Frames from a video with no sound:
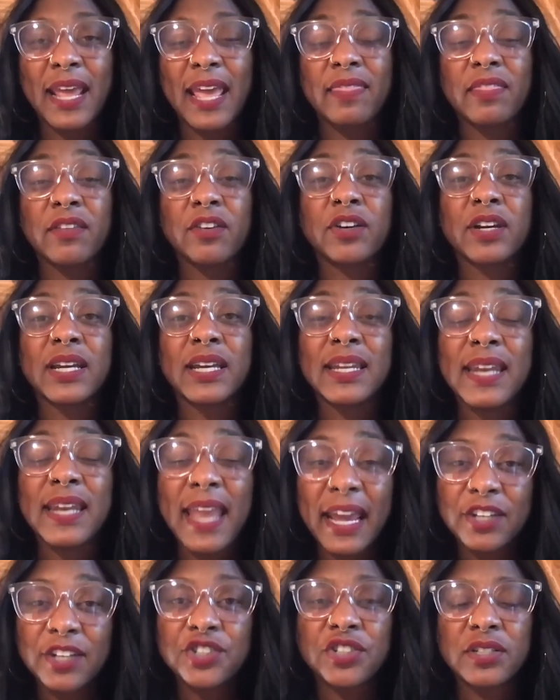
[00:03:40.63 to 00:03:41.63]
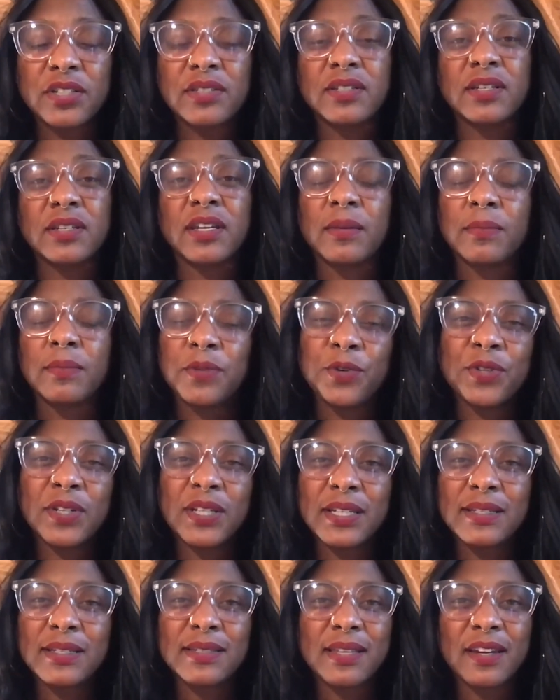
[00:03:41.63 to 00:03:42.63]
and their connection to
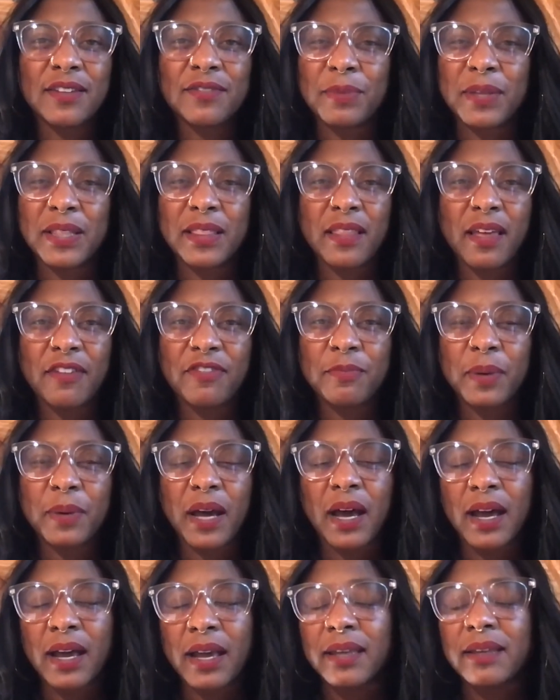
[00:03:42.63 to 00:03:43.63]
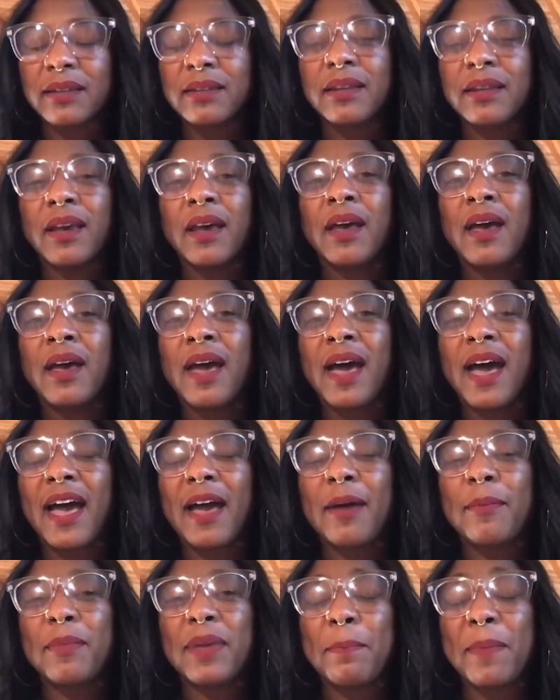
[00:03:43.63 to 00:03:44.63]
communities that have been left behind um,